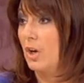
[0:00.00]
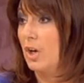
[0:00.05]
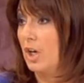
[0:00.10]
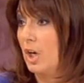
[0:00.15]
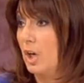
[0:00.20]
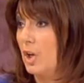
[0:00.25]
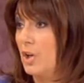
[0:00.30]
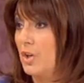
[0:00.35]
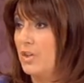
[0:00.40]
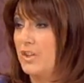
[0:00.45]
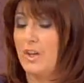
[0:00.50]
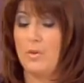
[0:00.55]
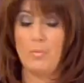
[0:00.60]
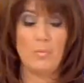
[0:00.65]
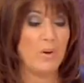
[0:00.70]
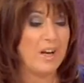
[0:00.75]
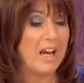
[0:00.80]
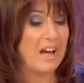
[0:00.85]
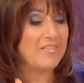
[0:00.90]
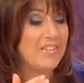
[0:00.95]
clothing,
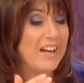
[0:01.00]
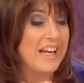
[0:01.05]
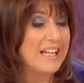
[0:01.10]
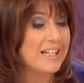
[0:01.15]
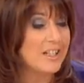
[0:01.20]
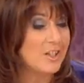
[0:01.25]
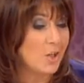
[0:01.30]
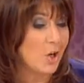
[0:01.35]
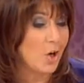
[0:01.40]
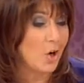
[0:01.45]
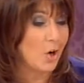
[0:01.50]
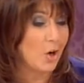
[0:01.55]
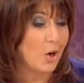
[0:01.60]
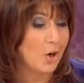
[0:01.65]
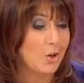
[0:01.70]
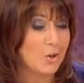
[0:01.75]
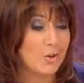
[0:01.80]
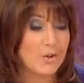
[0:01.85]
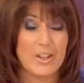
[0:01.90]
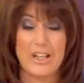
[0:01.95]
we have indoor
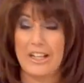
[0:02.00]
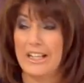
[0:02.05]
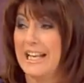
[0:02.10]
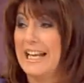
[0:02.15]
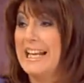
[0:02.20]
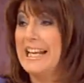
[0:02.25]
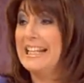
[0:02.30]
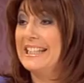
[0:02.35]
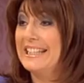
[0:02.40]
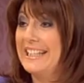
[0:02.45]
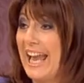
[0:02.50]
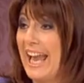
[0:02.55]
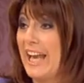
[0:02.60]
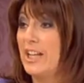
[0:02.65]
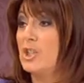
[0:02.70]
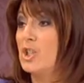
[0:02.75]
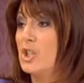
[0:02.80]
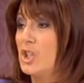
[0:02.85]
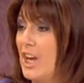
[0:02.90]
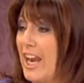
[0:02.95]
clothing.
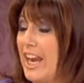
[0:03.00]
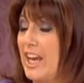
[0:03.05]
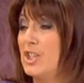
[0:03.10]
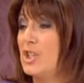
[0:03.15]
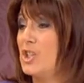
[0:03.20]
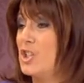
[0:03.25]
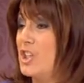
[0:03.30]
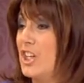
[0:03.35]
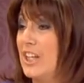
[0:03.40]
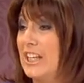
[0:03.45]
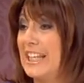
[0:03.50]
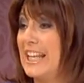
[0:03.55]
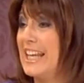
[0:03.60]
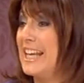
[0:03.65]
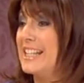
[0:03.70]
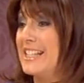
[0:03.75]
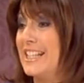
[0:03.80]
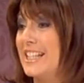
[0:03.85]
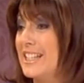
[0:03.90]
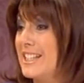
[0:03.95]
Get changed, you
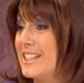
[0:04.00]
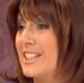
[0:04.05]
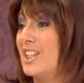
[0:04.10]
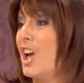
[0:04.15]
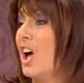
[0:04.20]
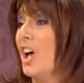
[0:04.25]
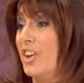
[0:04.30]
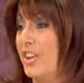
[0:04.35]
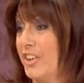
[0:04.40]
lazy sod.